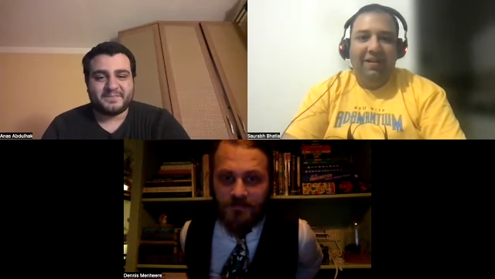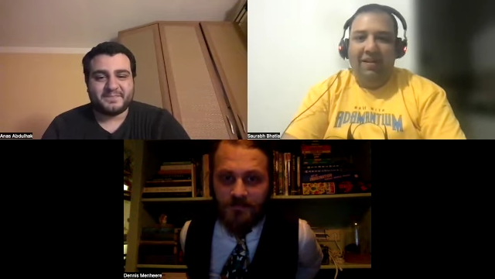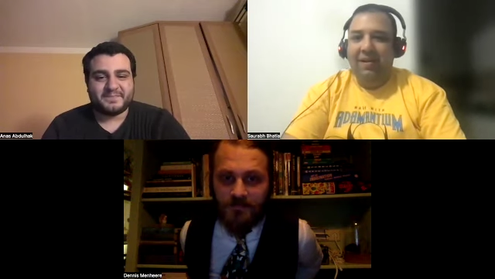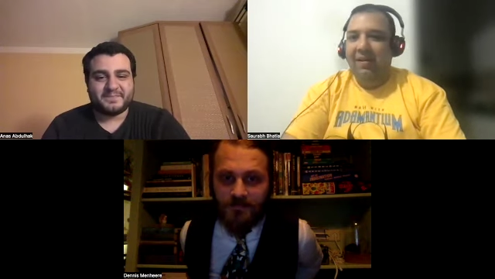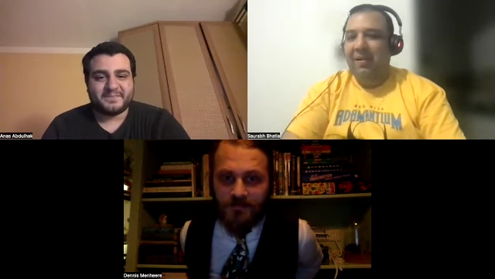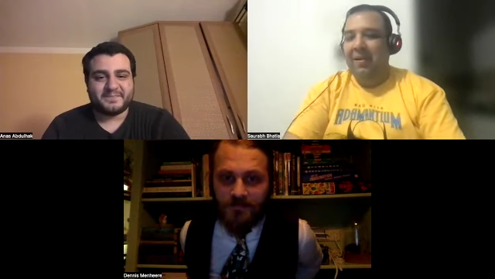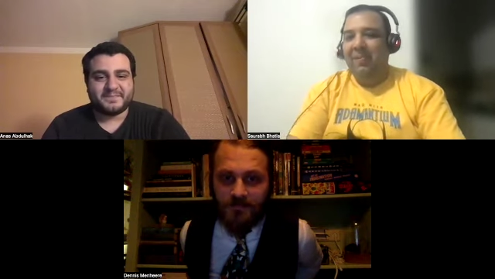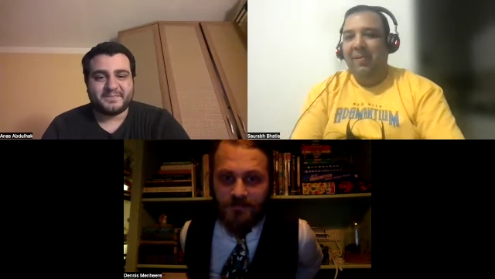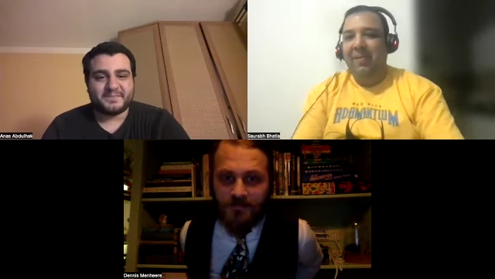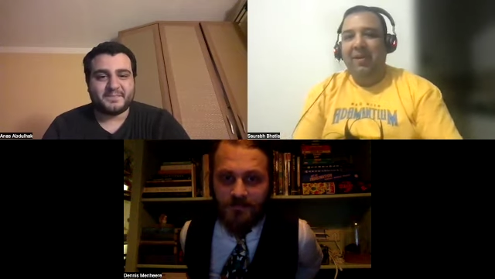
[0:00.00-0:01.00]
Speaker 1: yeah
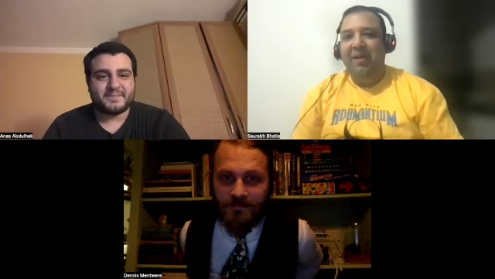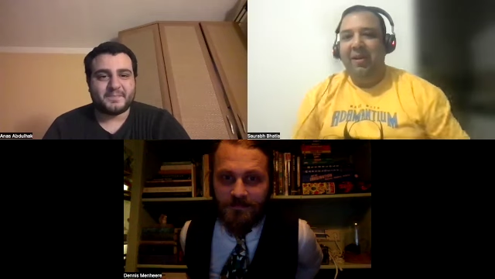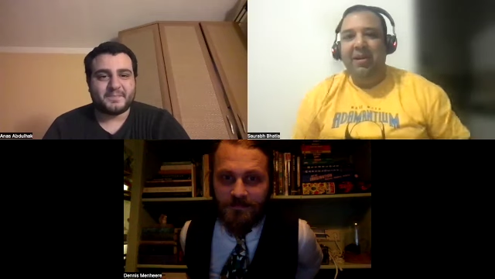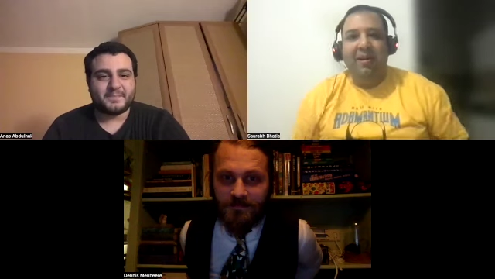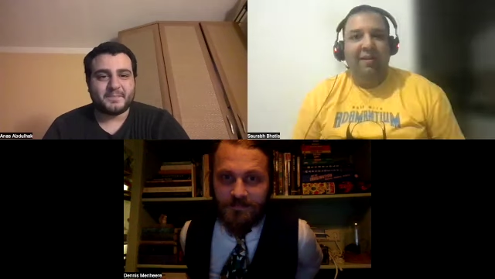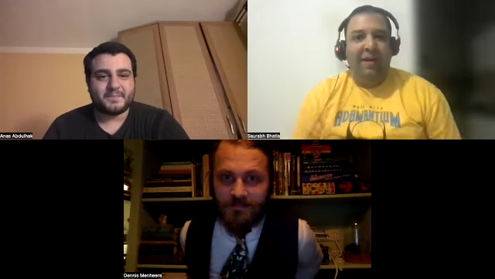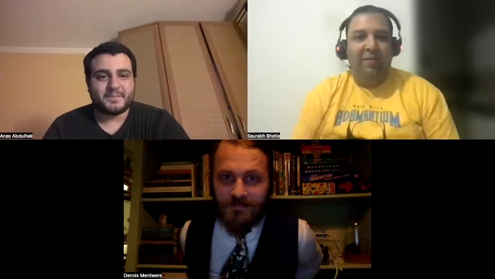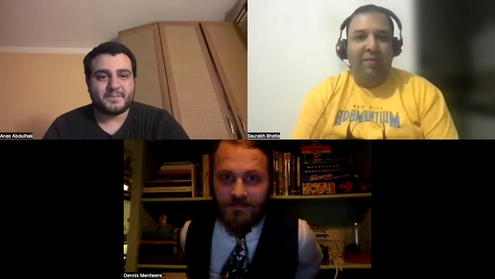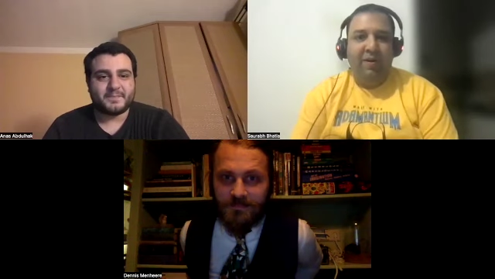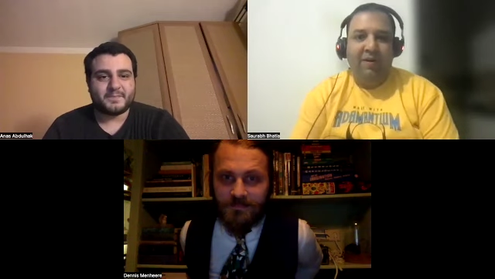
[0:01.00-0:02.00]
absolutely and, and and that
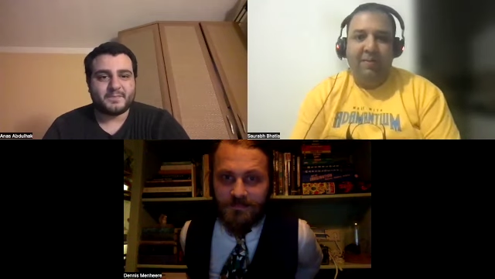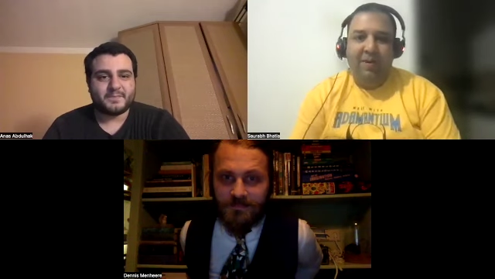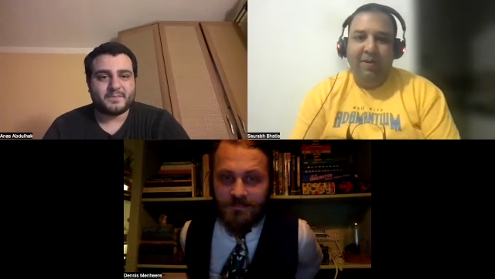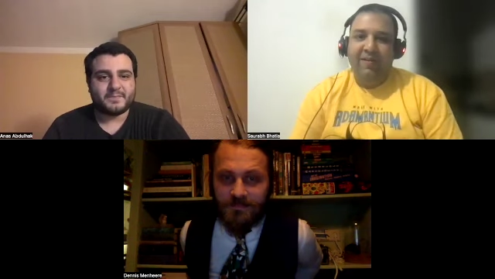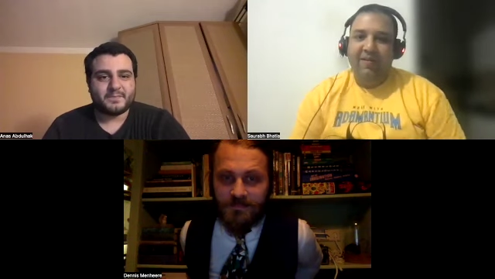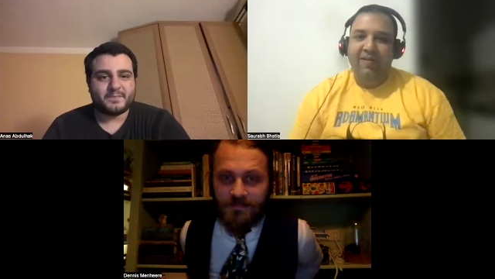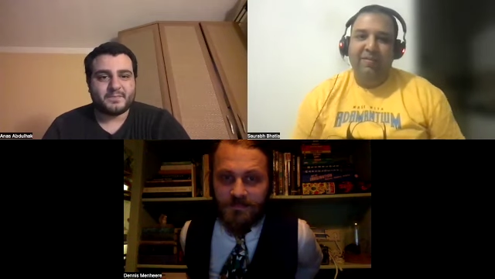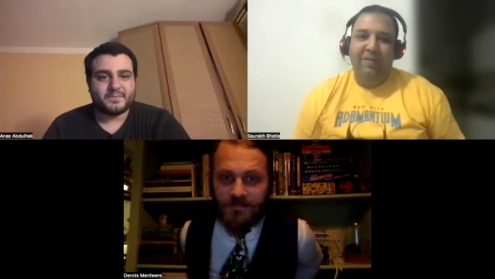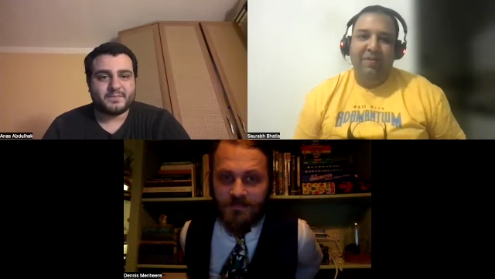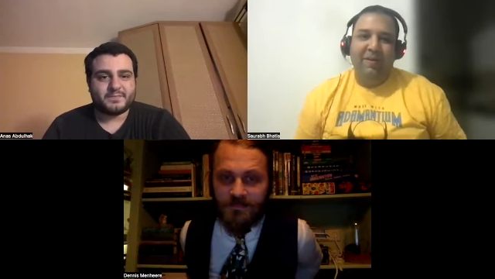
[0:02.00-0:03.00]
works because it is
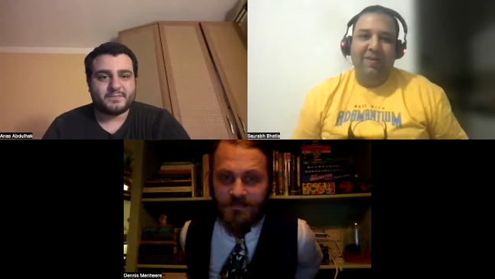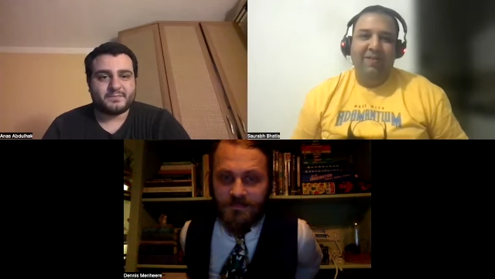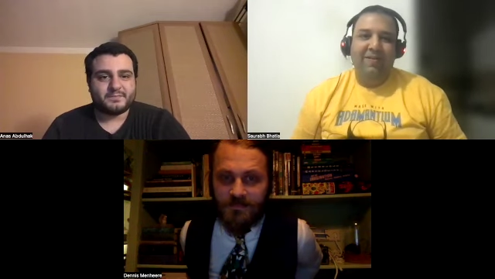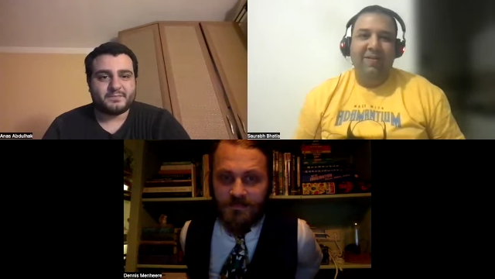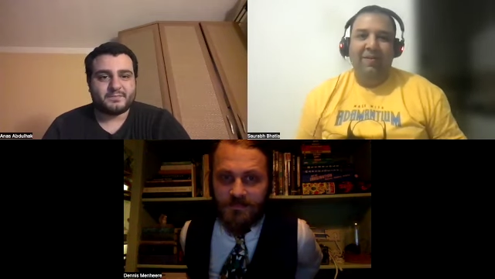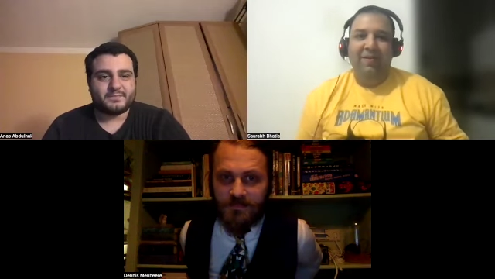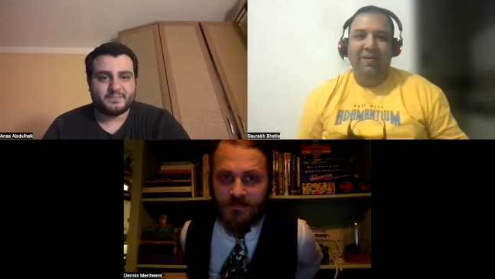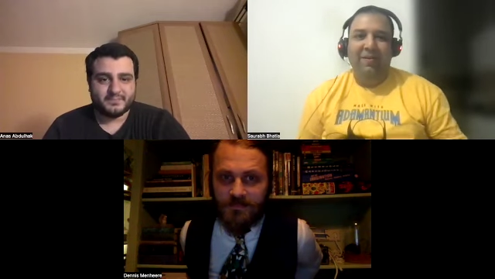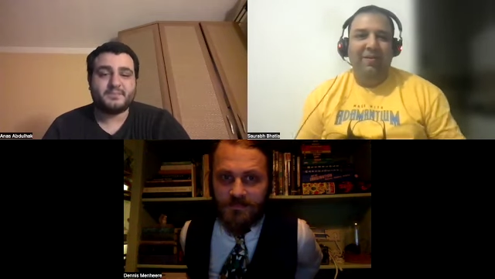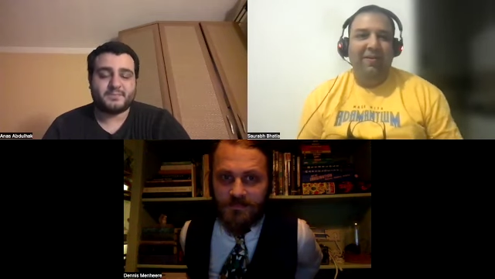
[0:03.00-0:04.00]
minimalist and you
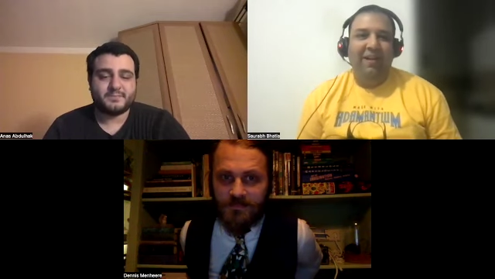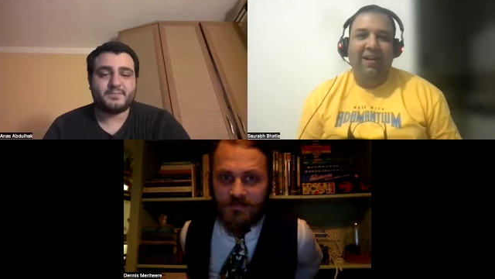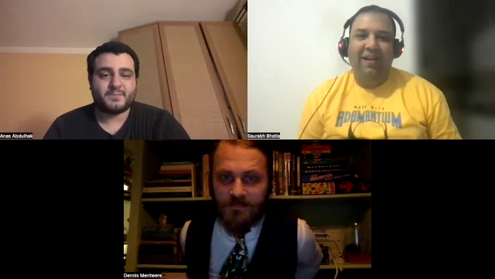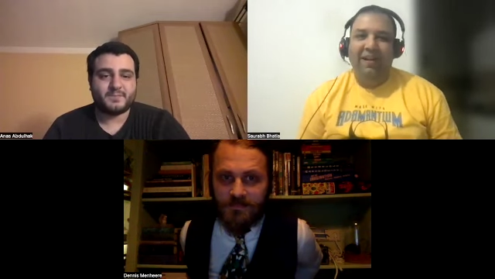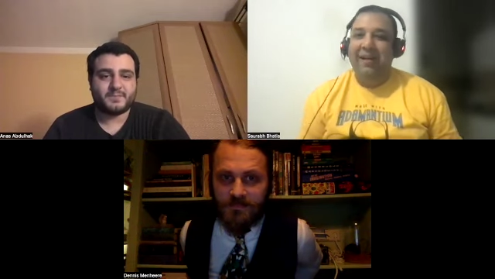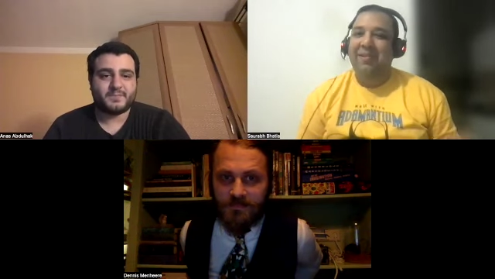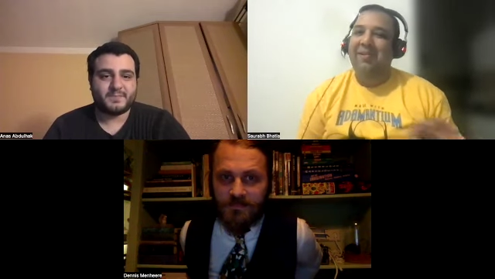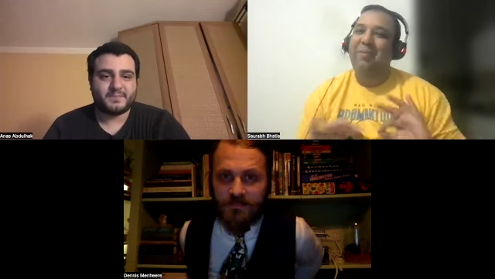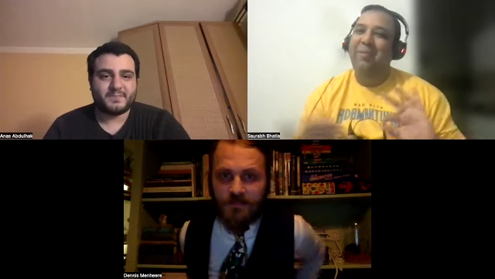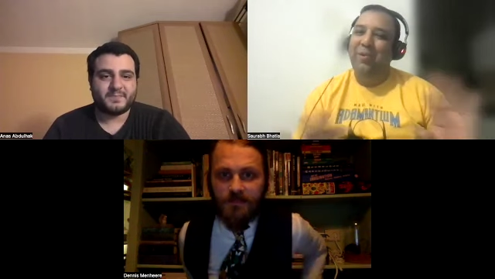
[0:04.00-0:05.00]
know adding anything
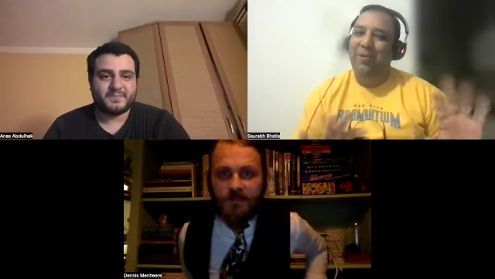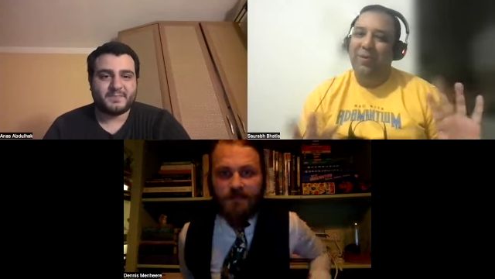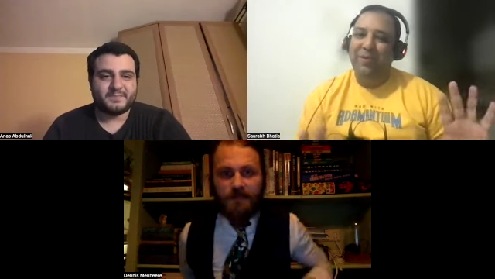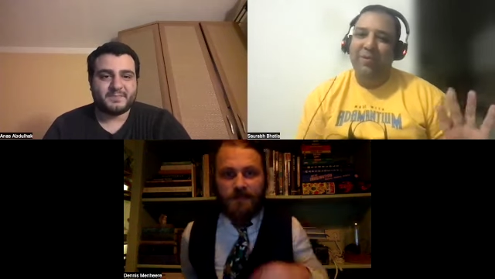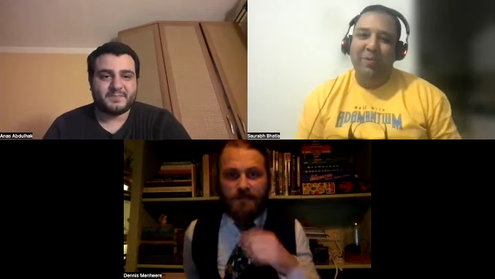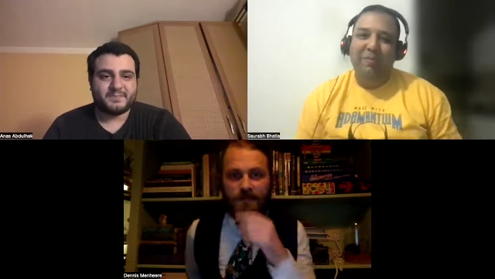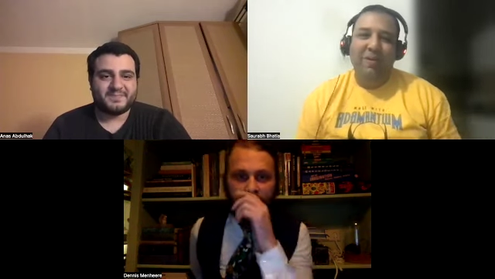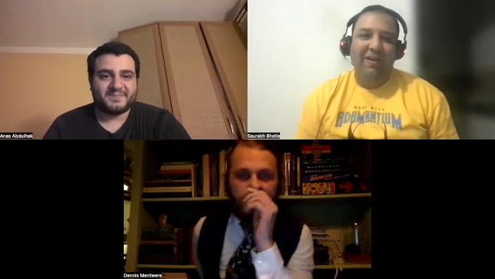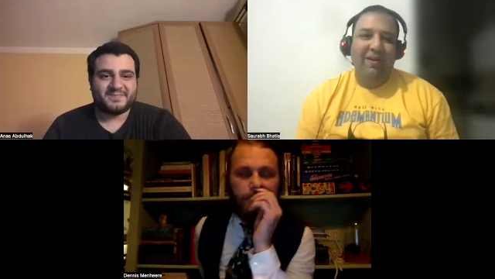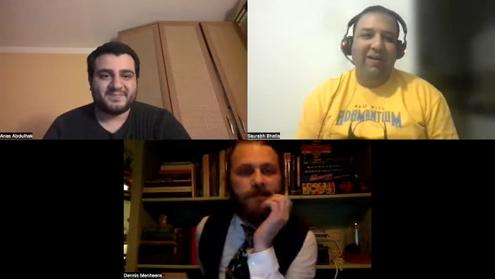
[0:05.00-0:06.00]
more would
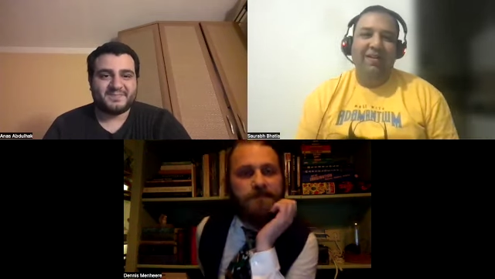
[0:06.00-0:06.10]
be